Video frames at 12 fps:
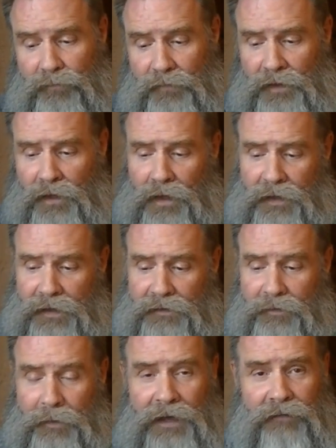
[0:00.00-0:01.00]
I got
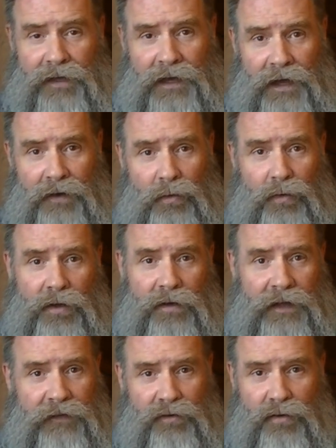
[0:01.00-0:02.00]
some avocado oil.
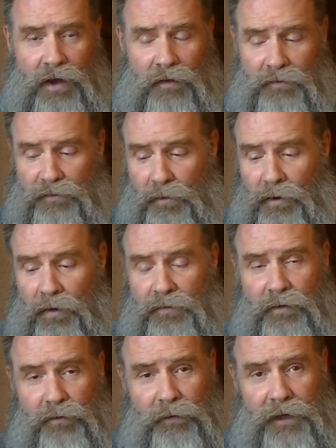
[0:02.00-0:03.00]
Avocados are also
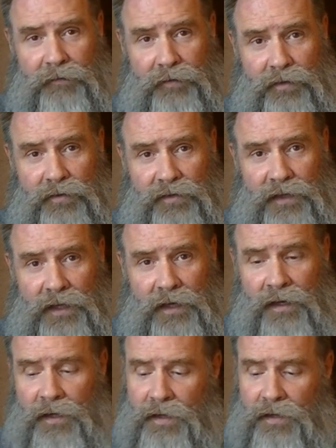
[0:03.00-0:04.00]
great for your skin,
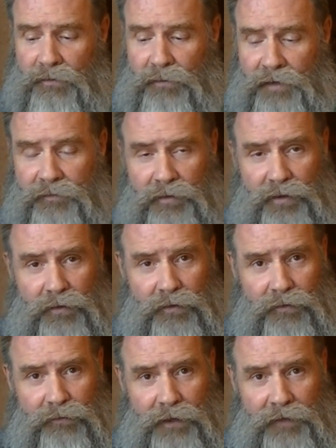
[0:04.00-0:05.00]
great for
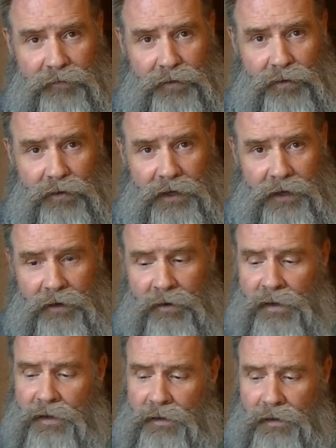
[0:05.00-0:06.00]
your hair.
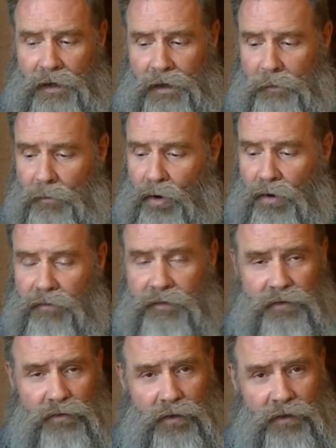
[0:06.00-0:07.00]
All of
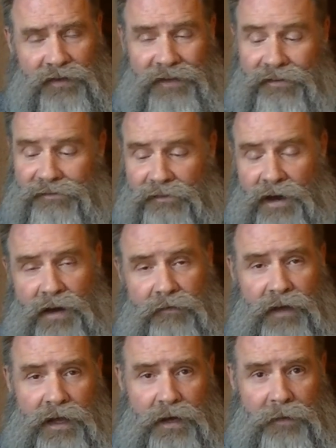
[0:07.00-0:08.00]
these oils have a lot of
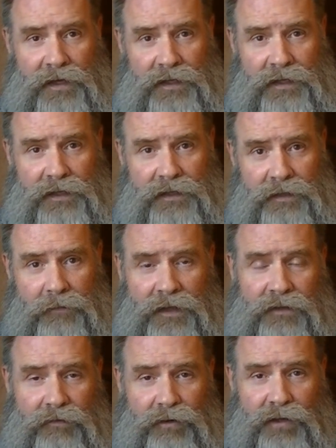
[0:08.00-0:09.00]
vitamin E in them. That's
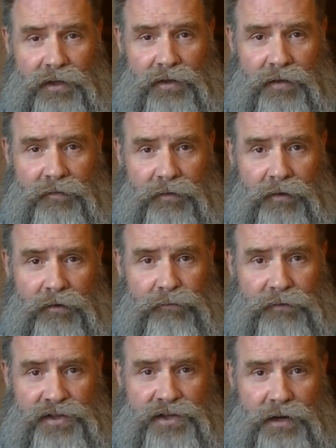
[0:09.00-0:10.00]
very good for
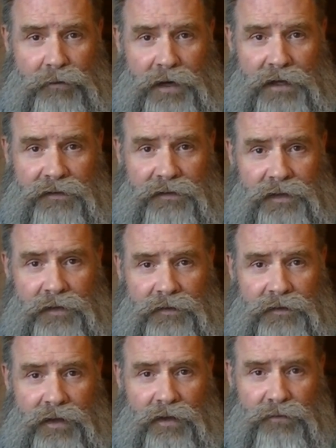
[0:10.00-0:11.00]
regenerating skin
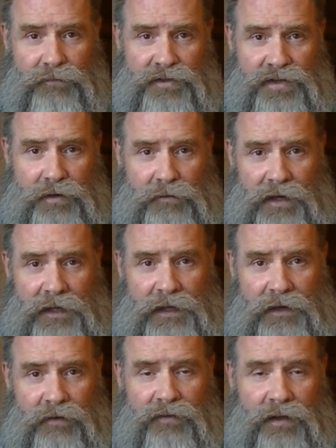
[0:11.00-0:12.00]
cells, regenerating
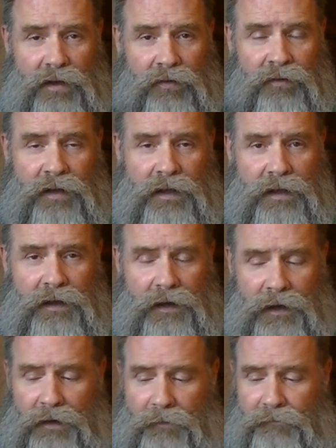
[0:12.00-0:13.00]
hair cells.
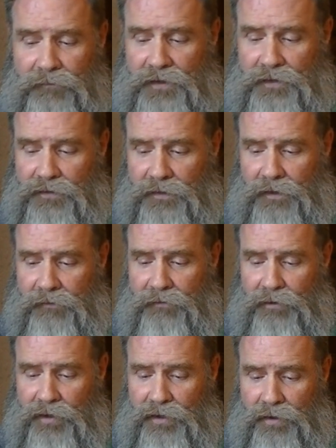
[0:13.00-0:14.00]
Just
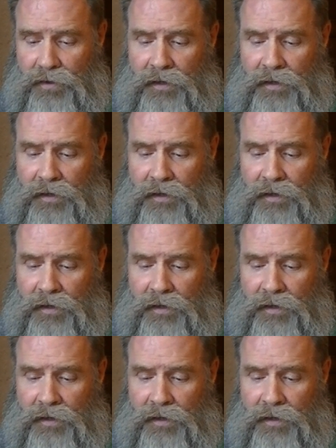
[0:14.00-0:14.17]
very good.